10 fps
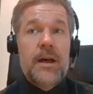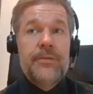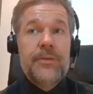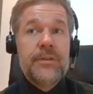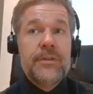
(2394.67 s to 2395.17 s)

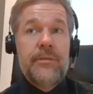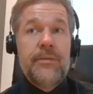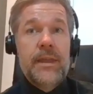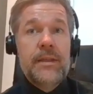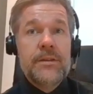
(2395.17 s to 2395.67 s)
after a
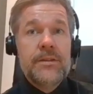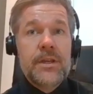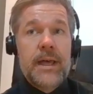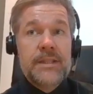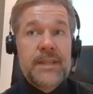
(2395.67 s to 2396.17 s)
TV
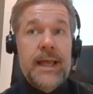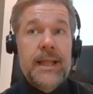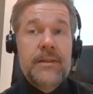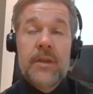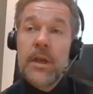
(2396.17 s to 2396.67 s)
has
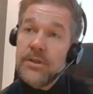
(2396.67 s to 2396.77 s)
added.